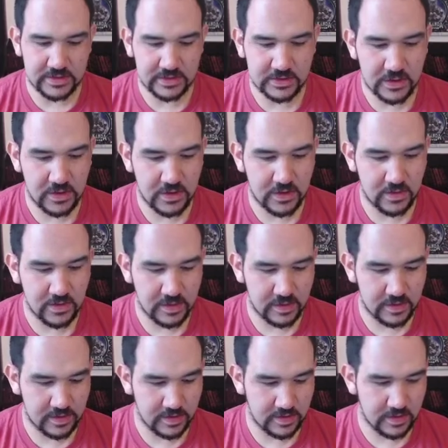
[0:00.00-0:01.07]
so
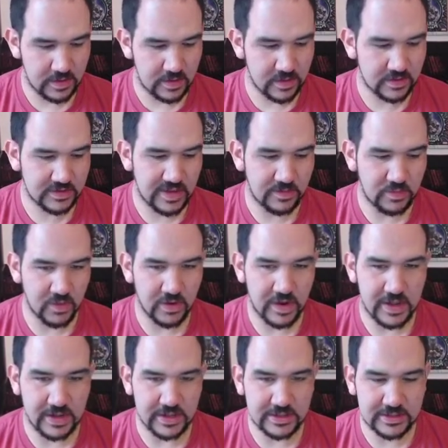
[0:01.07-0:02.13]
it looks like we're
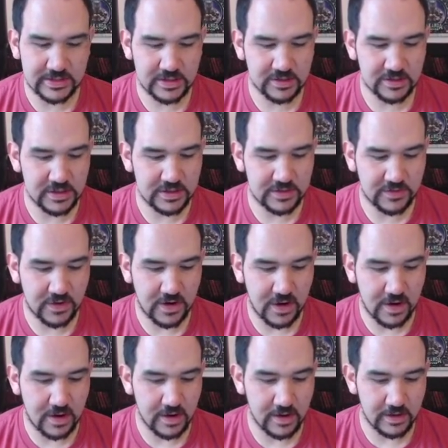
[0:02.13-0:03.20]
getting a series of
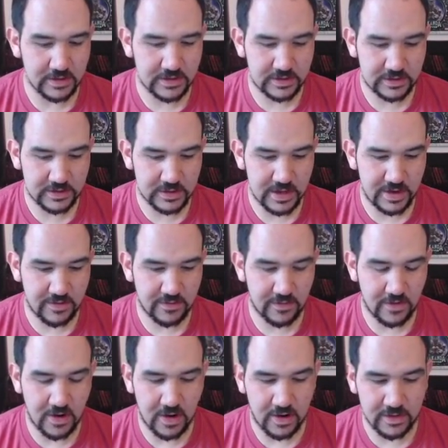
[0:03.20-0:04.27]
cards for
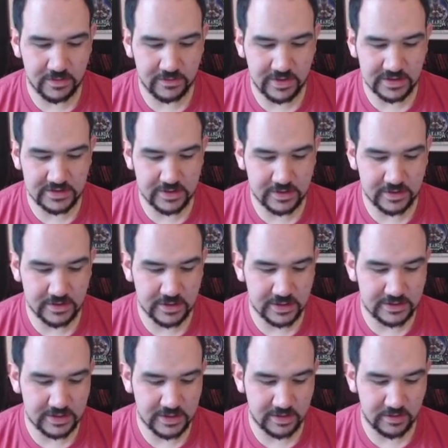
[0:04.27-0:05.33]
all the rest of the
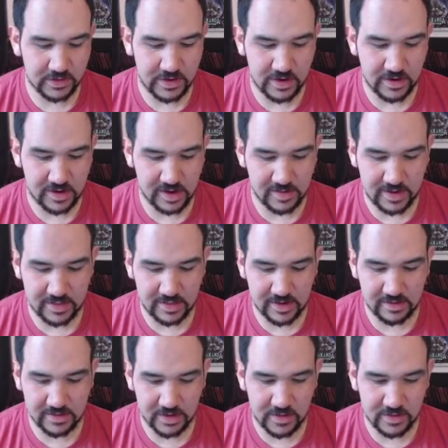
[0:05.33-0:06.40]
goodies that they were talking about
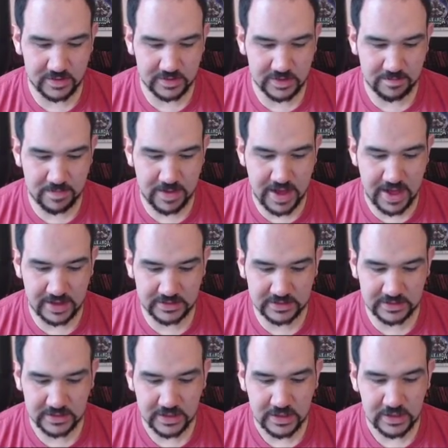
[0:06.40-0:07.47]
there that go into the box.
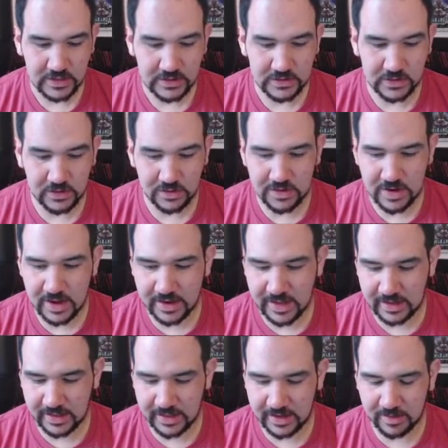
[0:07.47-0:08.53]
So you're not
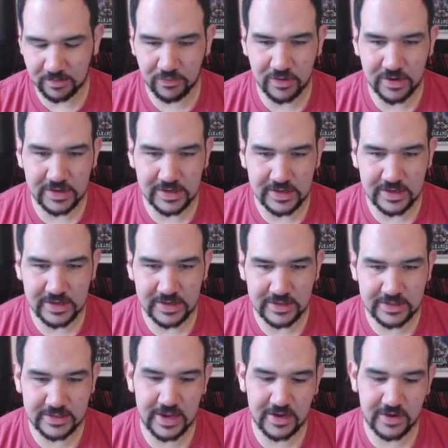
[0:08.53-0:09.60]
getting like a printed
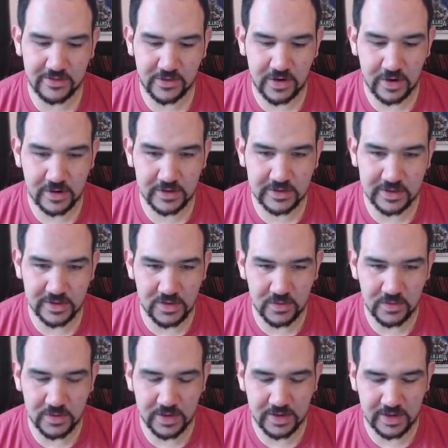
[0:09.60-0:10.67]
deck of cards like you
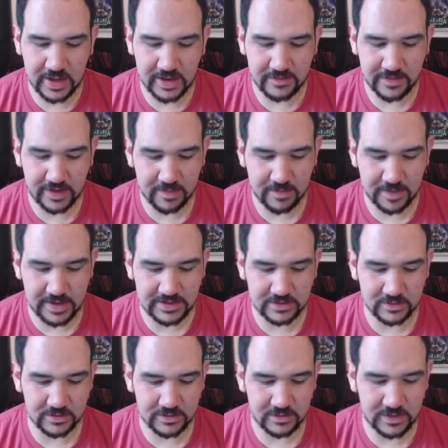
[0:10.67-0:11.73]
would, kind of like a
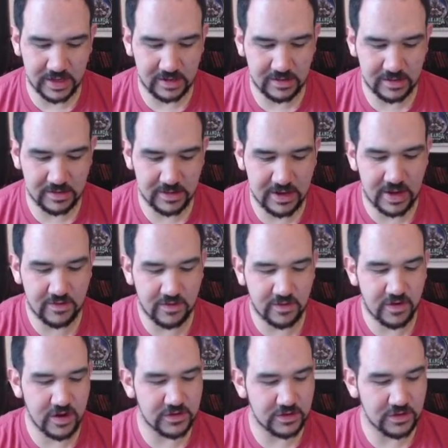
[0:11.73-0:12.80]
bicycle like deck of
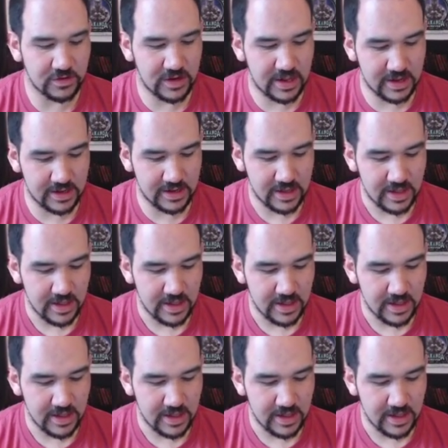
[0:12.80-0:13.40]
cards. You're getting